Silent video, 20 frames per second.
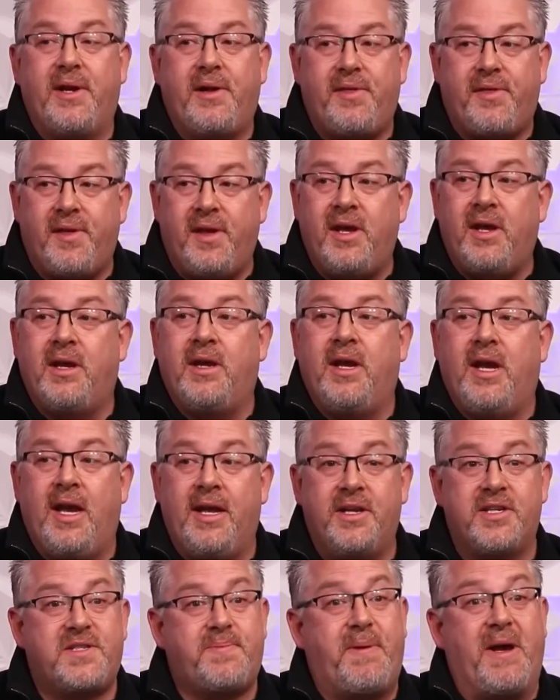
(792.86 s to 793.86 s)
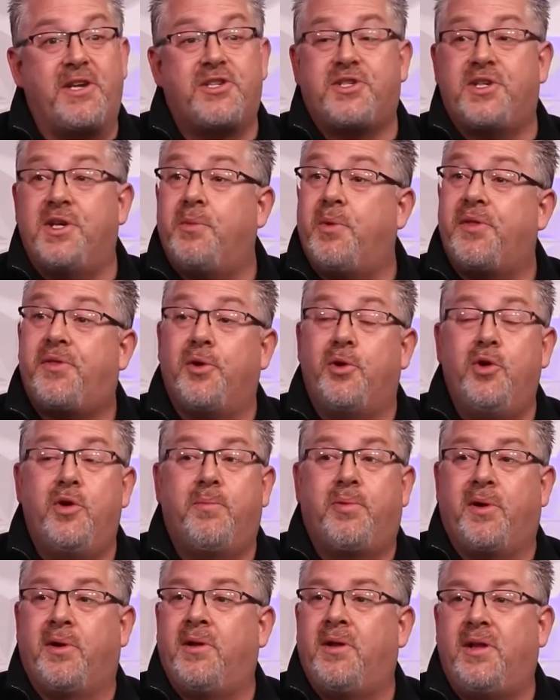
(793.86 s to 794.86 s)
thing, and especially with
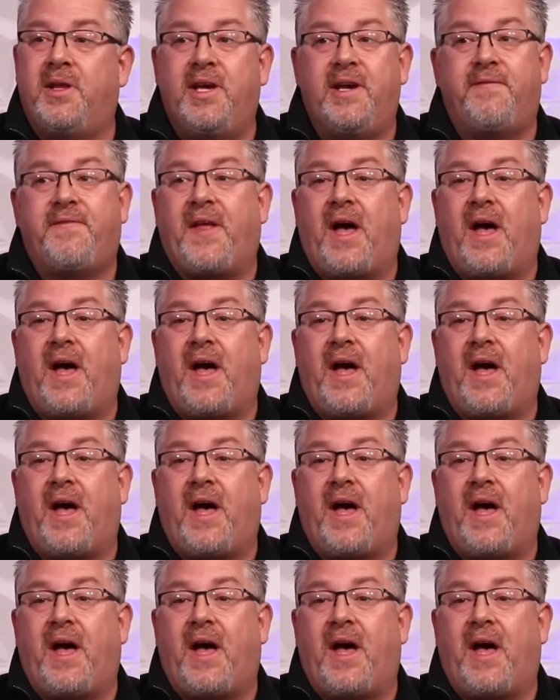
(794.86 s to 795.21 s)
Uber and Lyft.